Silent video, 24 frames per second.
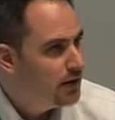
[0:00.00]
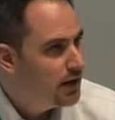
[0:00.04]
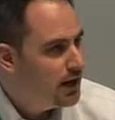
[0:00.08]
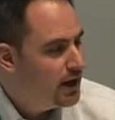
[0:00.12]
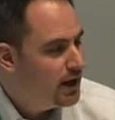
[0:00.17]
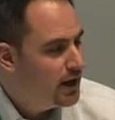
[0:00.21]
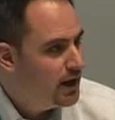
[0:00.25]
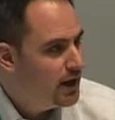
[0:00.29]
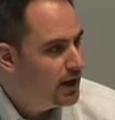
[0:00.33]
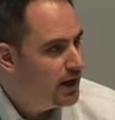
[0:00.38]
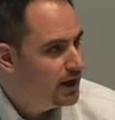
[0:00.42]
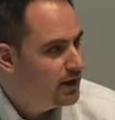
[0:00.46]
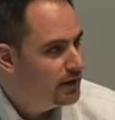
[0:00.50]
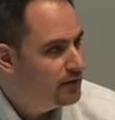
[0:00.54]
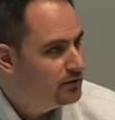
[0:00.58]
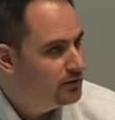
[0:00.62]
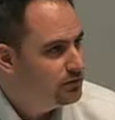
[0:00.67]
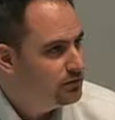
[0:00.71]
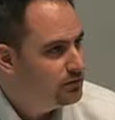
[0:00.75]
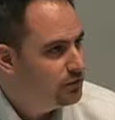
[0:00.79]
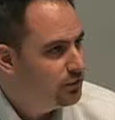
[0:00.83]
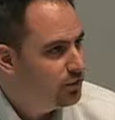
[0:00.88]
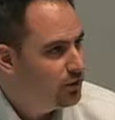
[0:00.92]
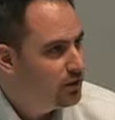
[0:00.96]

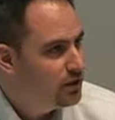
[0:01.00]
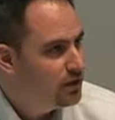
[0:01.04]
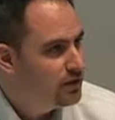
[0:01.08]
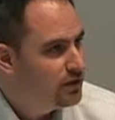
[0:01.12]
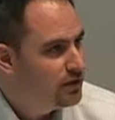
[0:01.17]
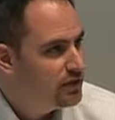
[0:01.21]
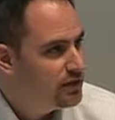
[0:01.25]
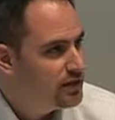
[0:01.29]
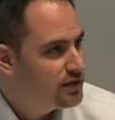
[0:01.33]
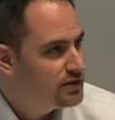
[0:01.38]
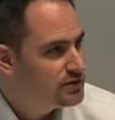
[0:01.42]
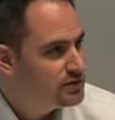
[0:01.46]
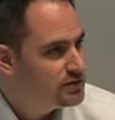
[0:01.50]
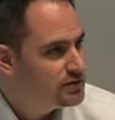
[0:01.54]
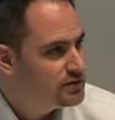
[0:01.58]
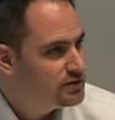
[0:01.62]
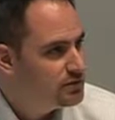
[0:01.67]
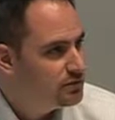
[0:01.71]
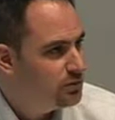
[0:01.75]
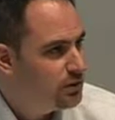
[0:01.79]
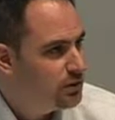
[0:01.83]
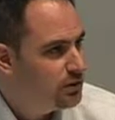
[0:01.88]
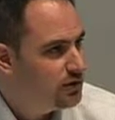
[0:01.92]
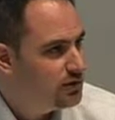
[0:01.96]
And one of
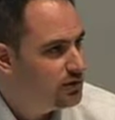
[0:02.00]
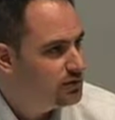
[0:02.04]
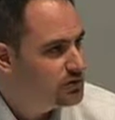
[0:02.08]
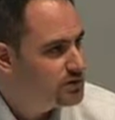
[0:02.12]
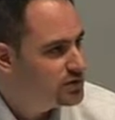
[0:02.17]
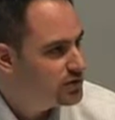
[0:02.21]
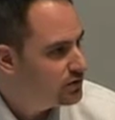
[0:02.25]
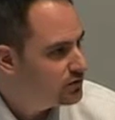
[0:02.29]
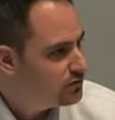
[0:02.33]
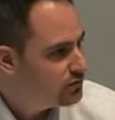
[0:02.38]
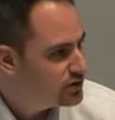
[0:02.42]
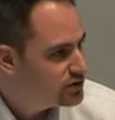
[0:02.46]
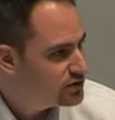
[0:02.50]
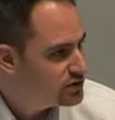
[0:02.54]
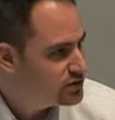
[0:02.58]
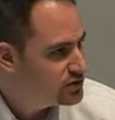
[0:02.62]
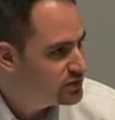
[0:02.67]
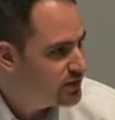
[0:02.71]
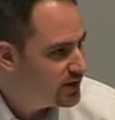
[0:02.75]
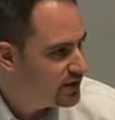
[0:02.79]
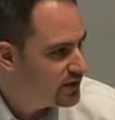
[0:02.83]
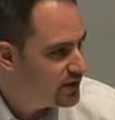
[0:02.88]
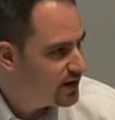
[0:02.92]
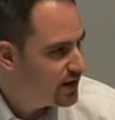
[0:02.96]
the sort of research
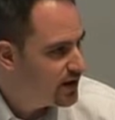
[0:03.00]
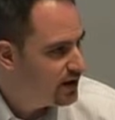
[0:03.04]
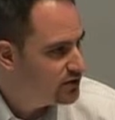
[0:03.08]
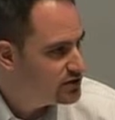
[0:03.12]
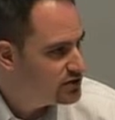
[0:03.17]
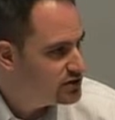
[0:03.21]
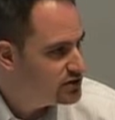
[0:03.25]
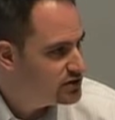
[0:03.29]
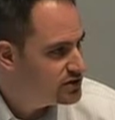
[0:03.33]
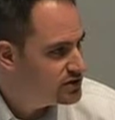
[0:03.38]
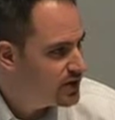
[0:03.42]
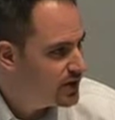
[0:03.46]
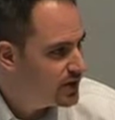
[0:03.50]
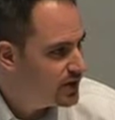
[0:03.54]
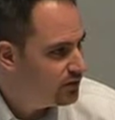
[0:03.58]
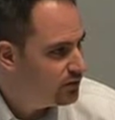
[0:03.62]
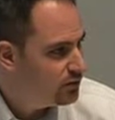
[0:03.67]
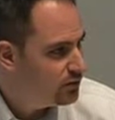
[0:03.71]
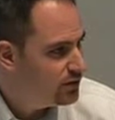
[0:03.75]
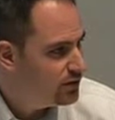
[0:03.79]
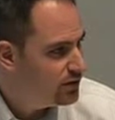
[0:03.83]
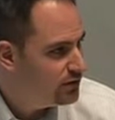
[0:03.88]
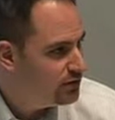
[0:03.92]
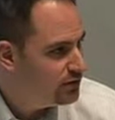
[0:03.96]
methodologies that
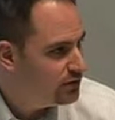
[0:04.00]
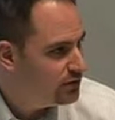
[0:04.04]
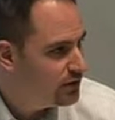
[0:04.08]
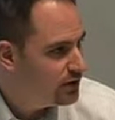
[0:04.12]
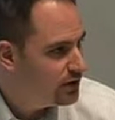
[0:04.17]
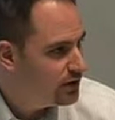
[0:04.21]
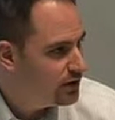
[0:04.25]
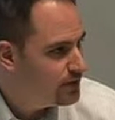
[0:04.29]
we've